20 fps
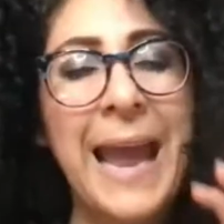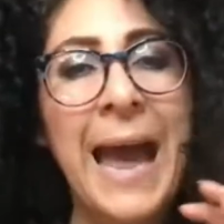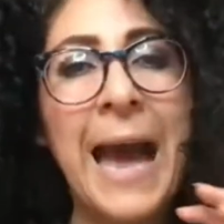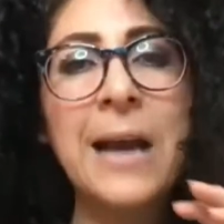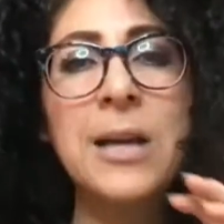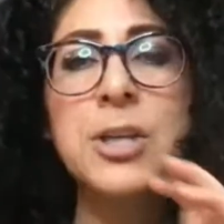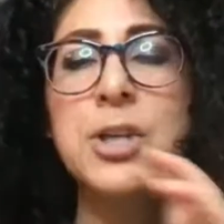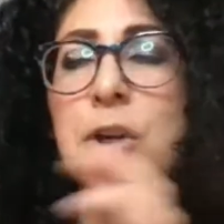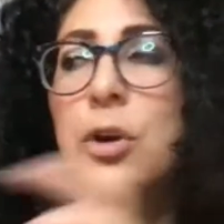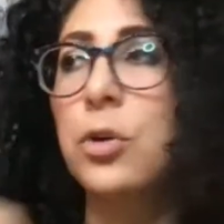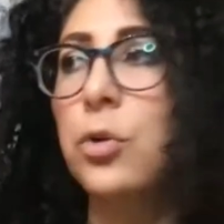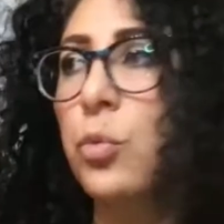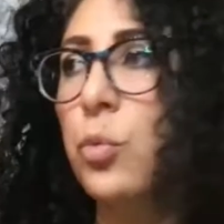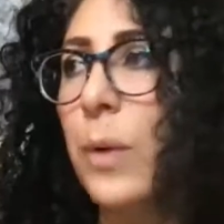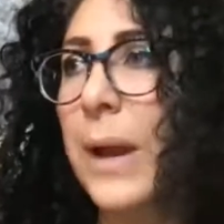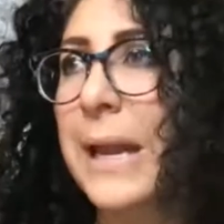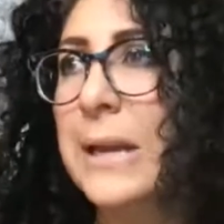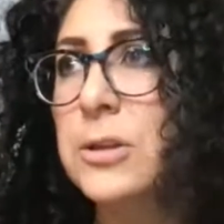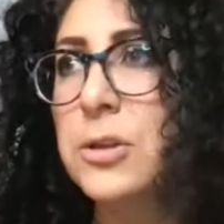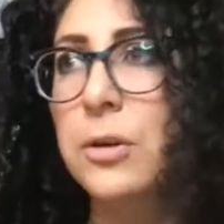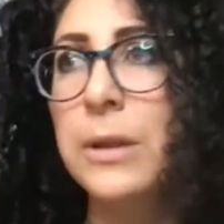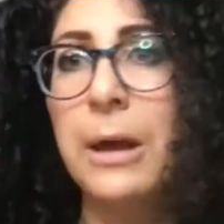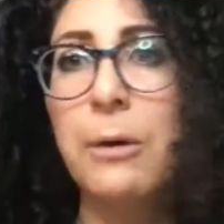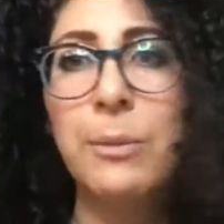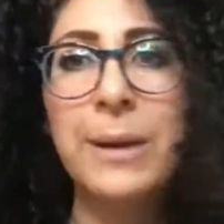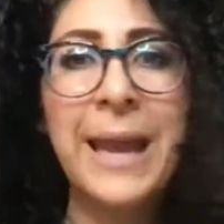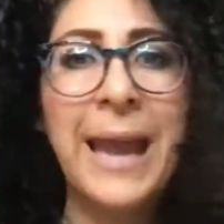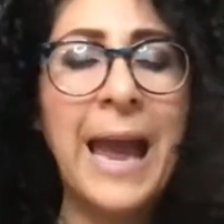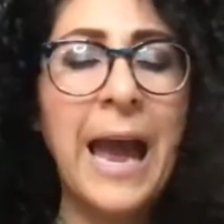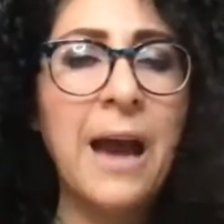act certain ways or that
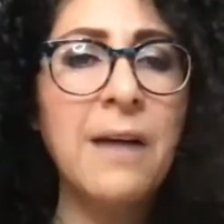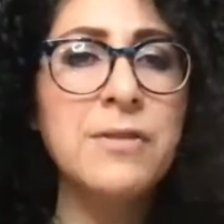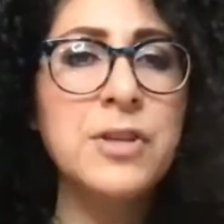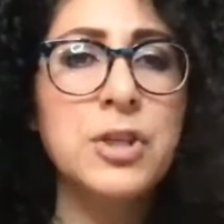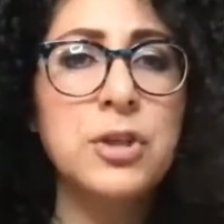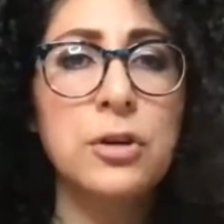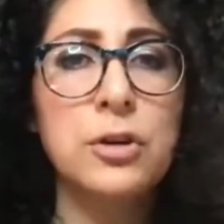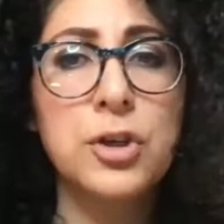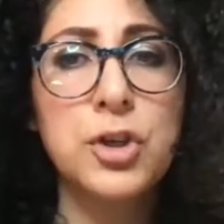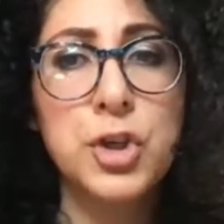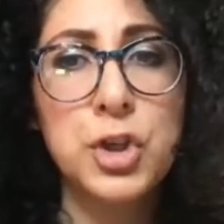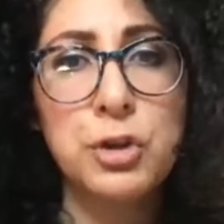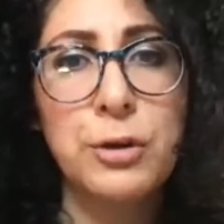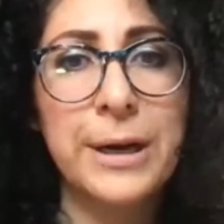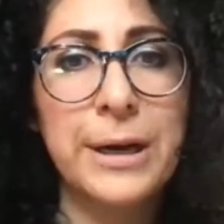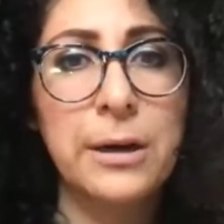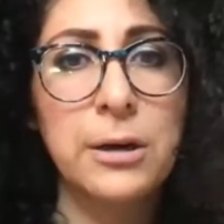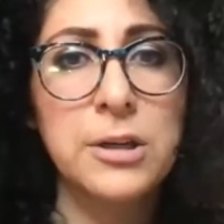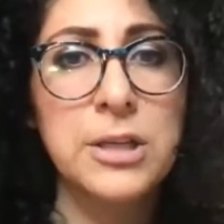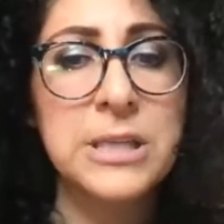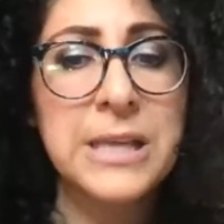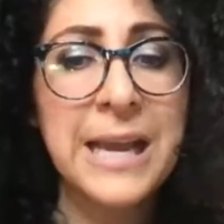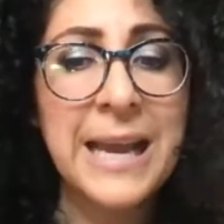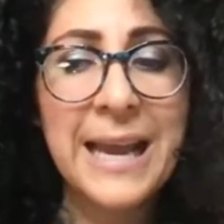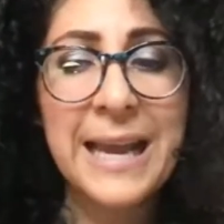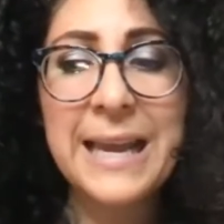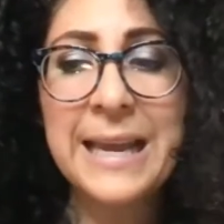we have certain triggers